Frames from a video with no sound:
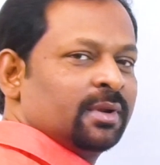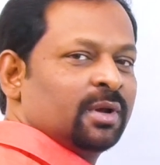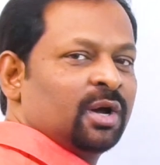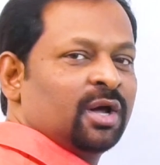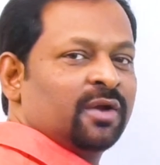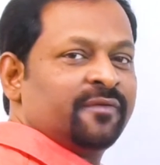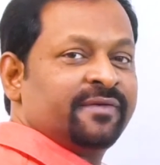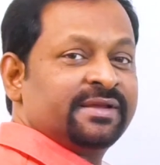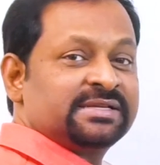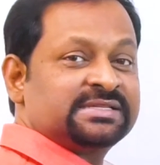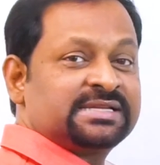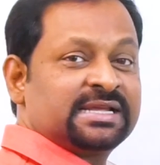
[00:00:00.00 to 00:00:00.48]

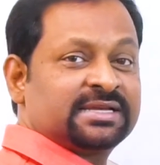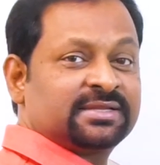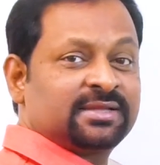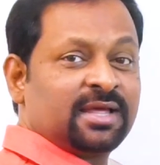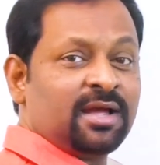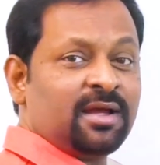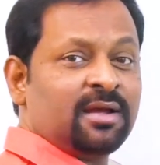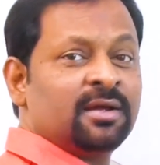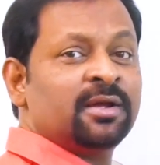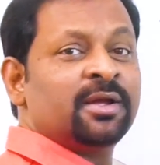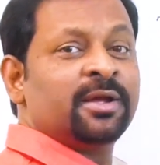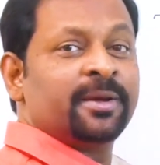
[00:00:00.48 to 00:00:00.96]
Always take
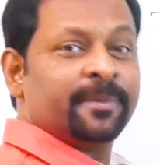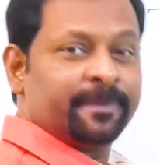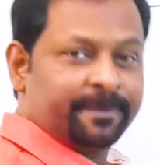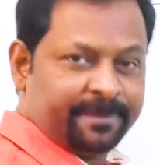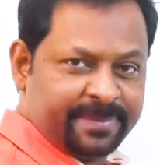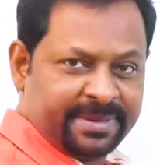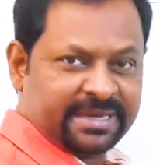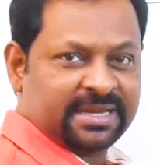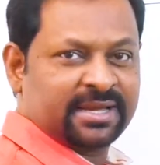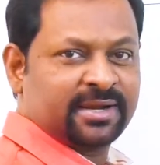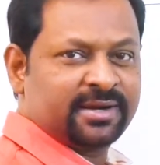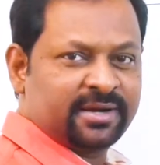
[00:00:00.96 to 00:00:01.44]
the
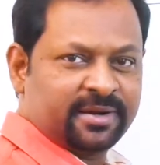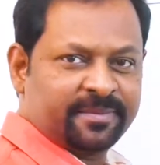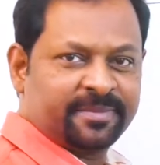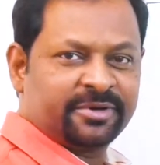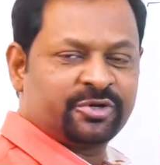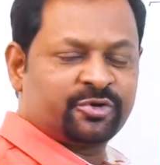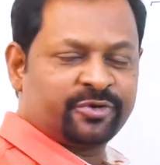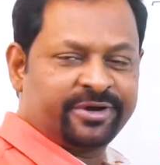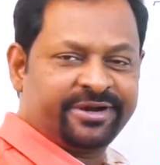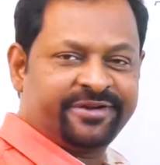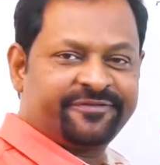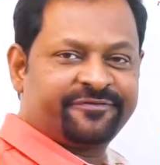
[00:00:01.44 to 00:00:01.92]
bigger
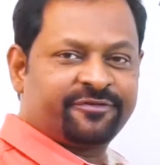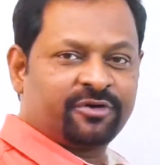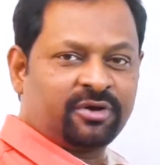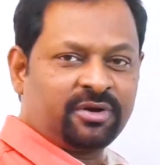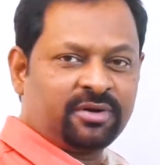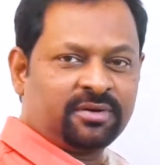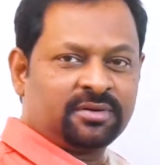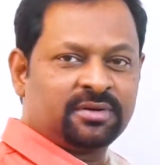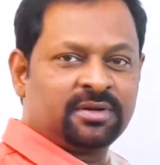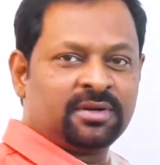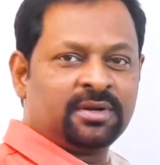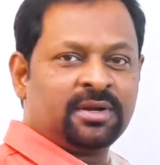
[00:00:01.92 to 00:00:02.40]
number
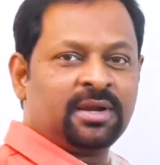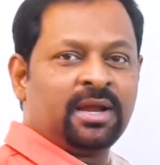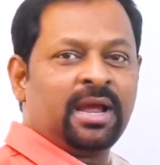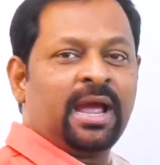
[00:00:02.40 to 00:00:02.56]
24